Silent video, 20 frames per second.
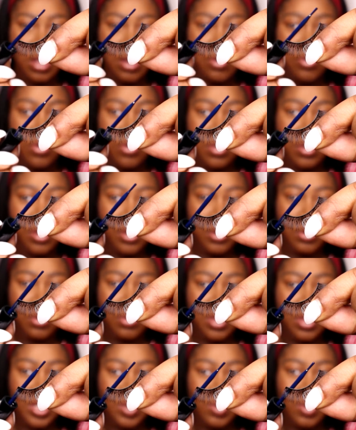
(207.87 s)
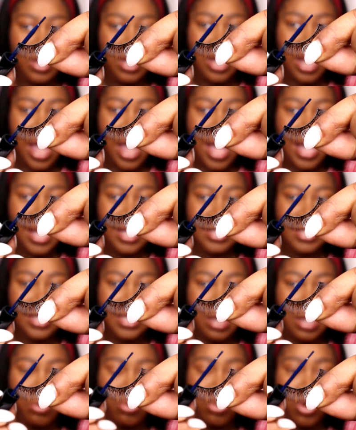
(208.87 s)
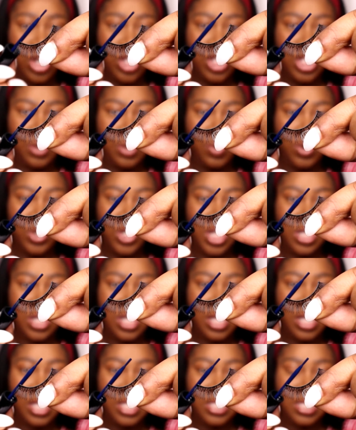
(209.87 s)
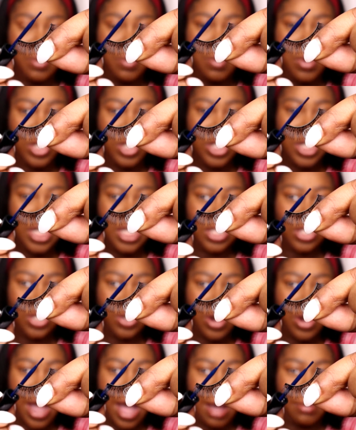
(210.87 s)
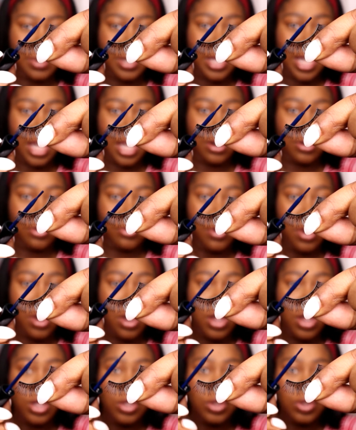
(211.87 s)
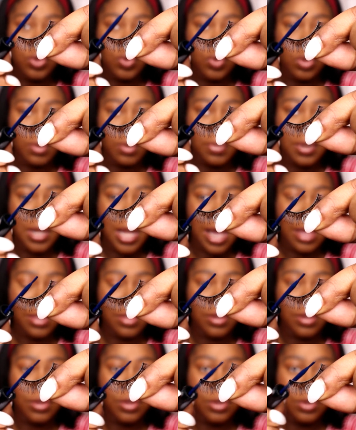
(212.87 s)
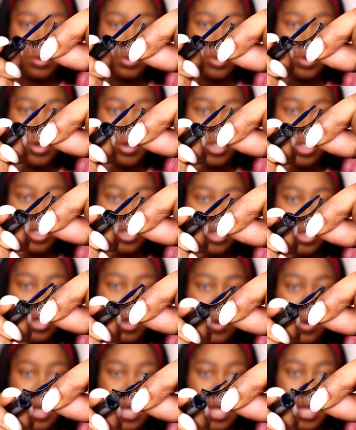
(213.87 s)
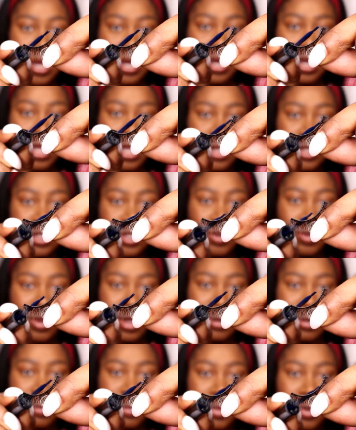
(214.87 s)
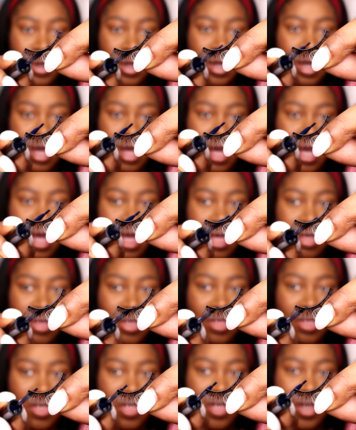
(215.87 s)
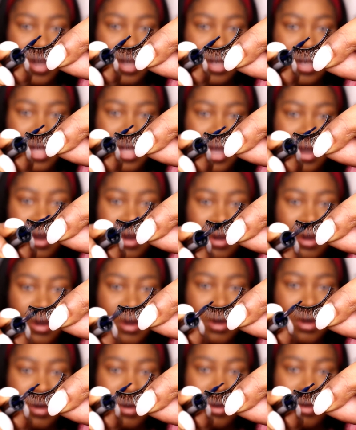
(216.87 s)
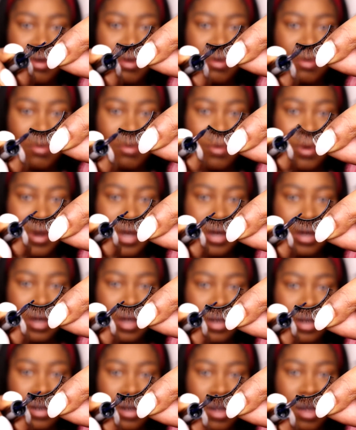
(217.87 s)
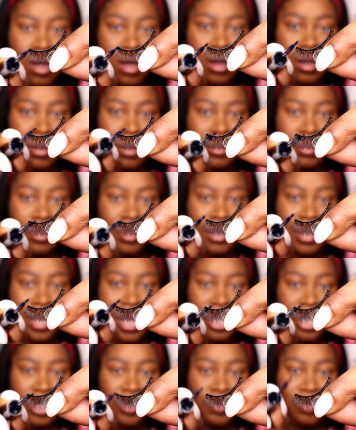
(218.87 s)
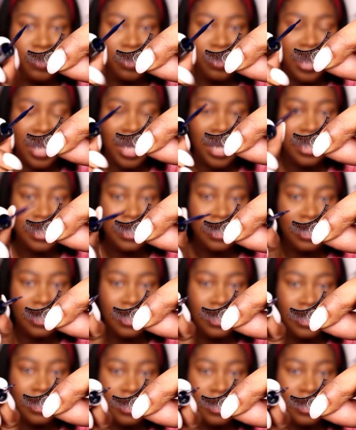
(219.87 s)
Now for the glue, this one has a brush tip, which I think is a much easier applicator to apply the glue. So I just go in and swipe a thin layer right along the lash band,